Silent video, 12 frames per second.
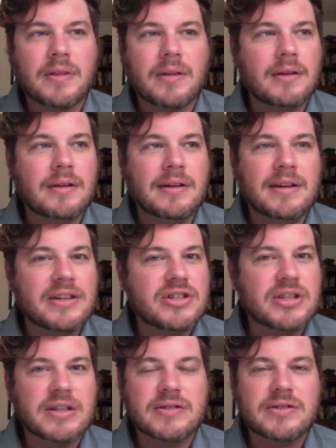
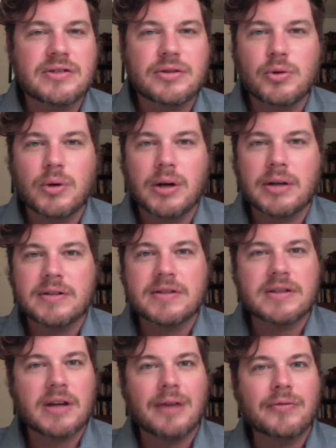niches to
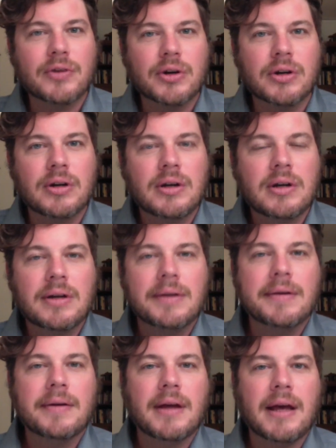discover
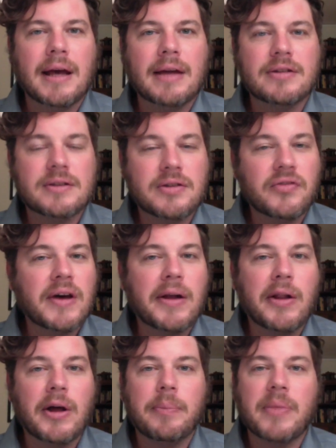and to
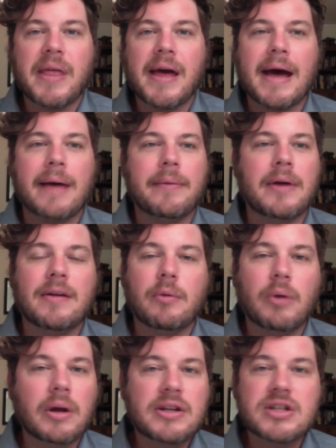develop that it
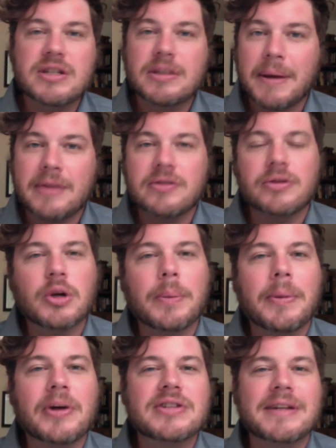really just depends on your
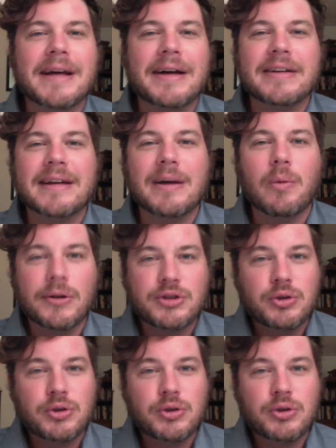personality and what you